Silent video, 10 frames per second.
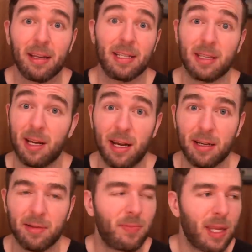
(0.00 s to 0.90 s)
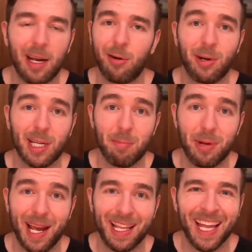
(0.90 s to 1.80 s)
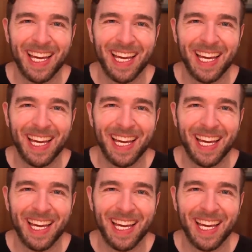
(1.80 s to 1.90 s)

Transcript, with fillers: is like, I don't know, I said Bang,